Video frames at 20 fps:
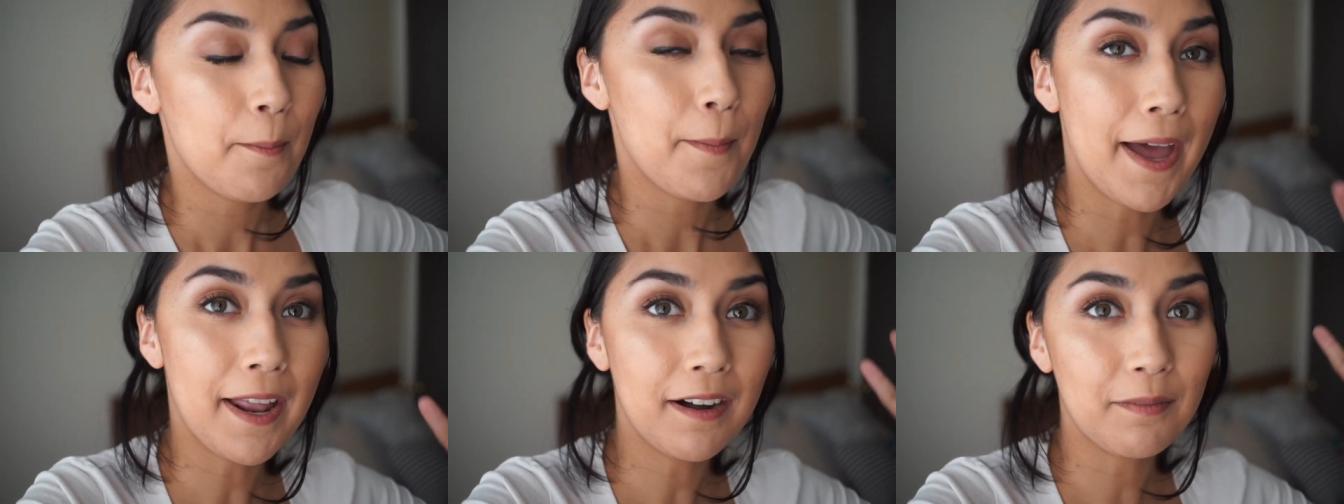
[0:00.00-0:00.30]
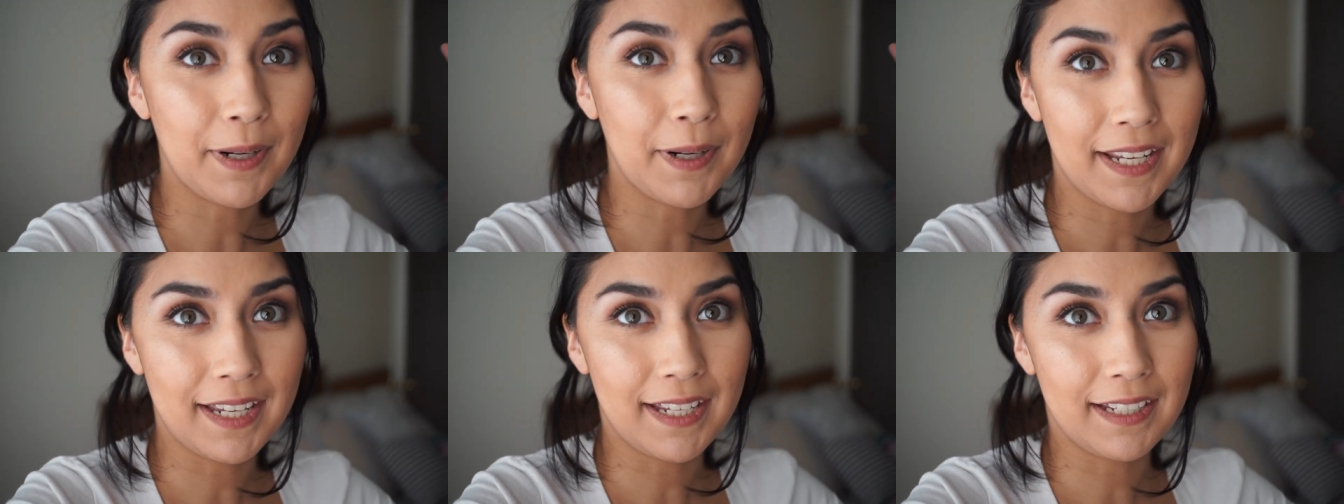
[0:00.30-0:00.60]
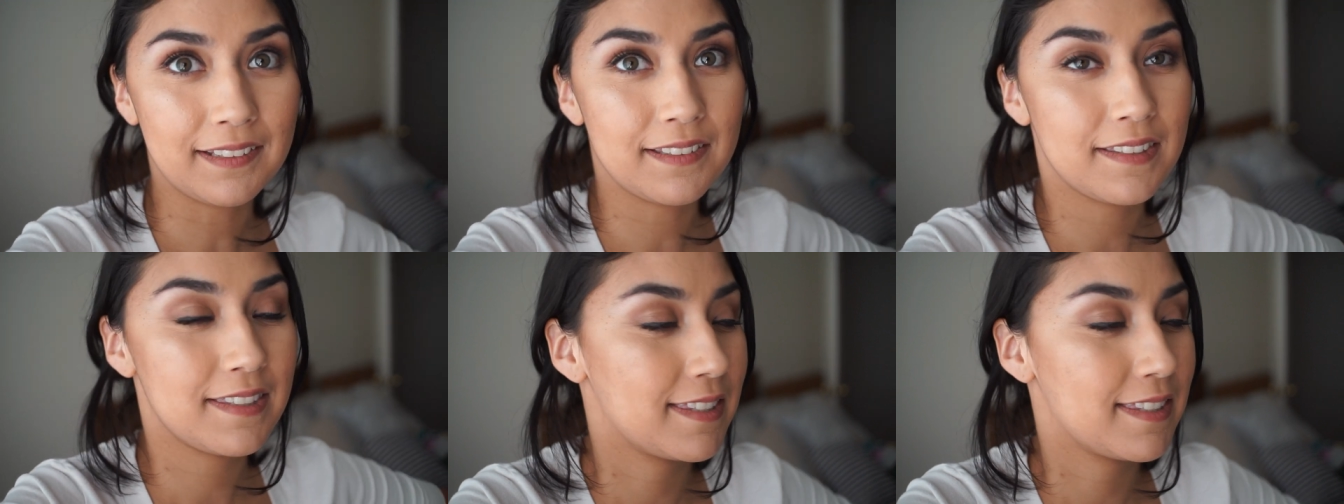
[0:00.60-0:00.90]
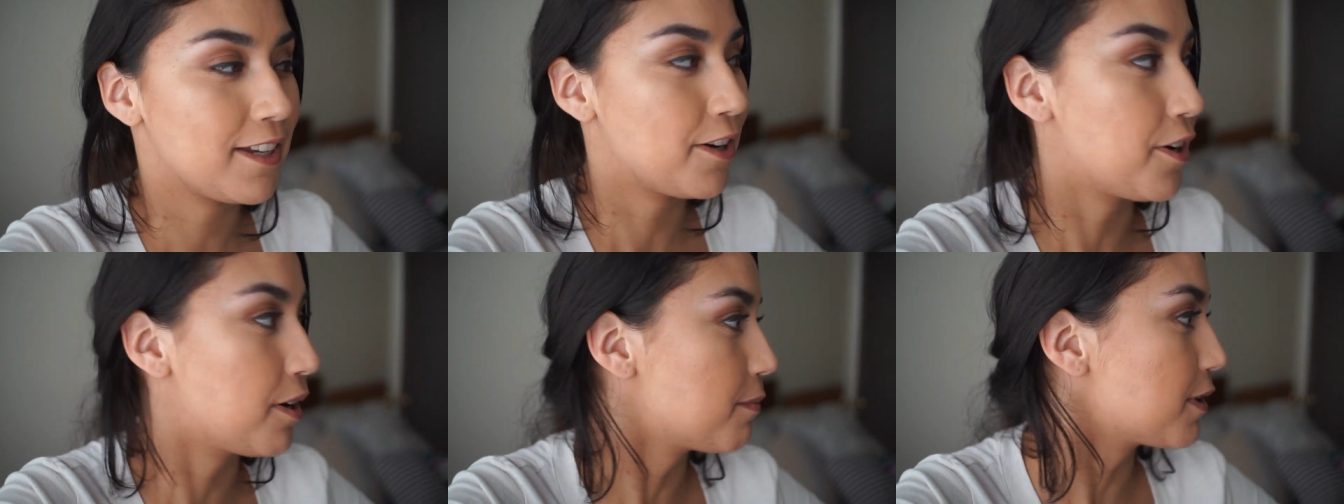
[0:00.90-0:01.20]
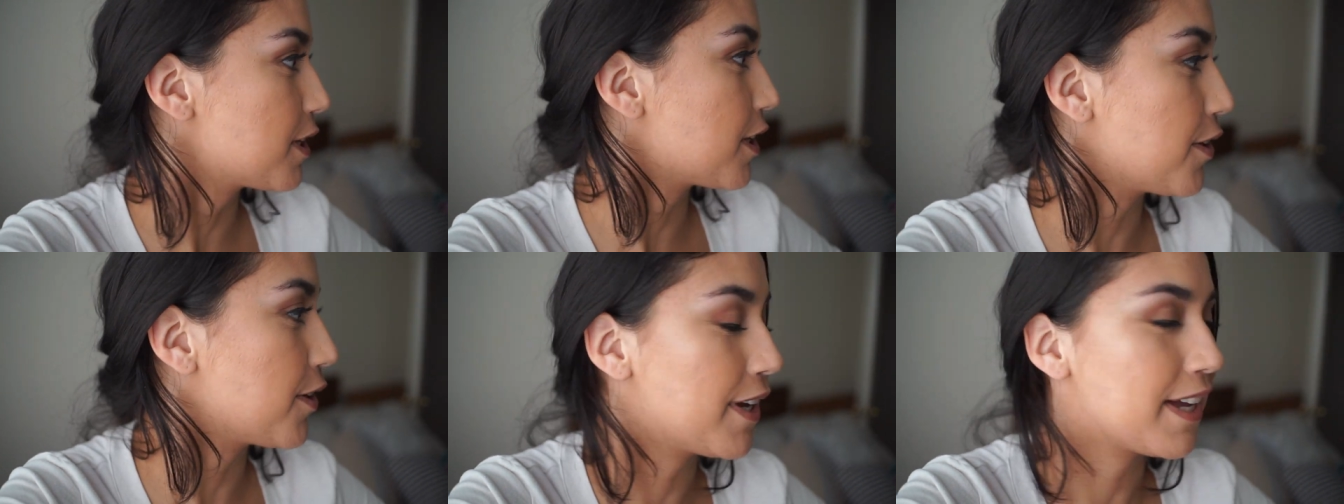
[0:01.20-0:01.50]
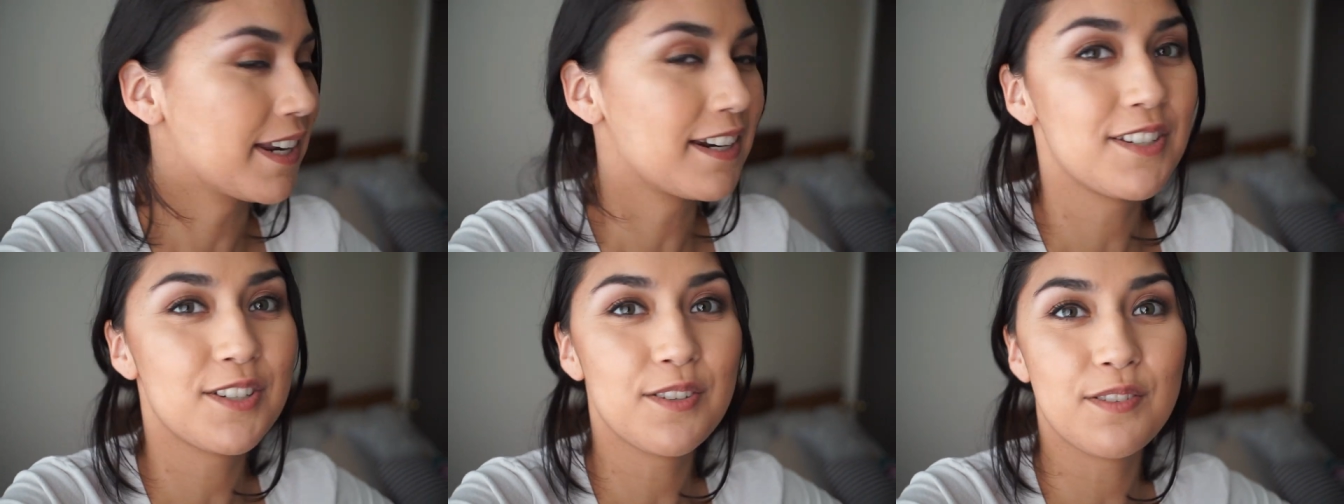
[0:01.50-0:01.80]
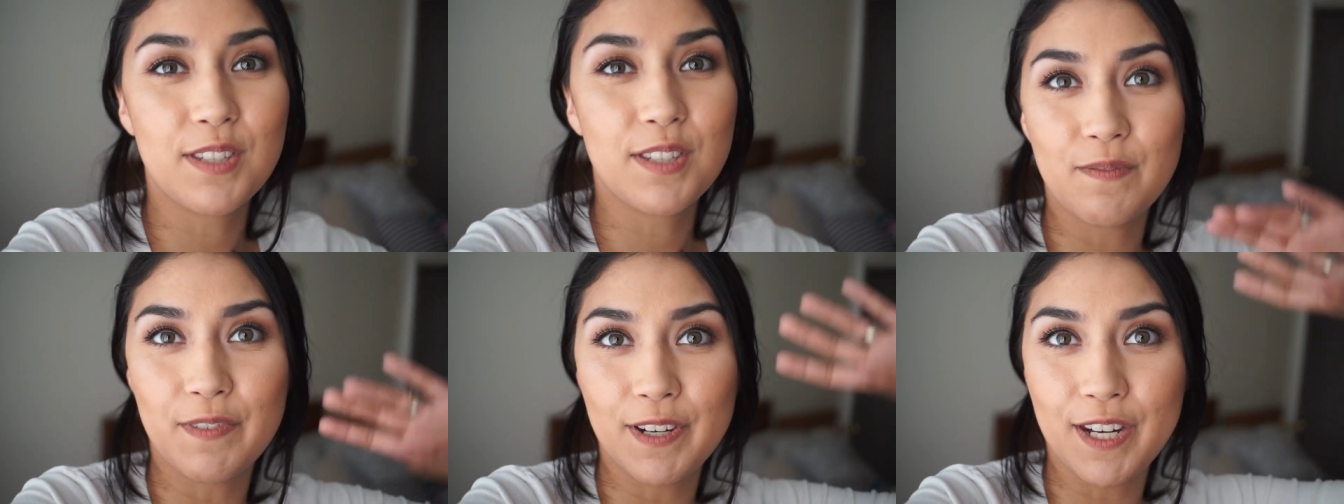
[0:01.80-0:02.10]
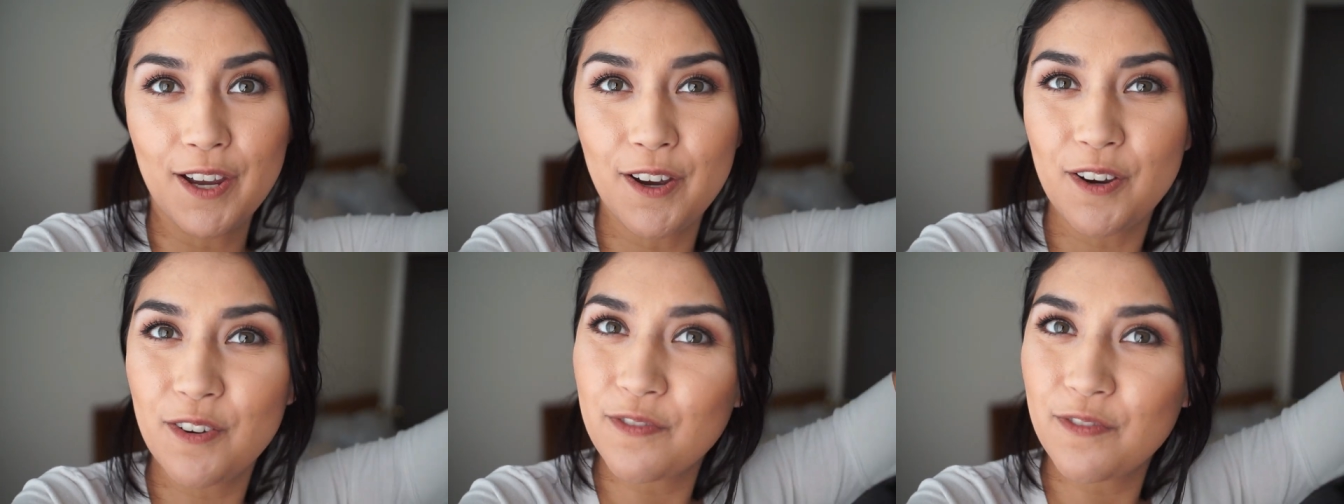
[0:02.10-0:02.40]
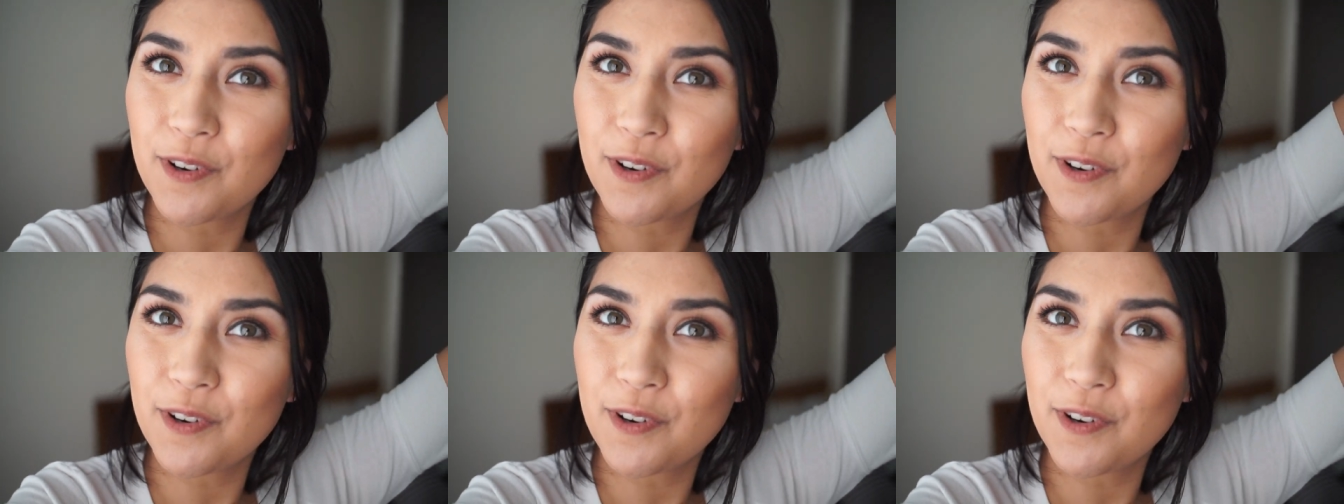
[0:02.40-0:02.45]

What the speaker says: hands. So I'm gonna go ahead and do this video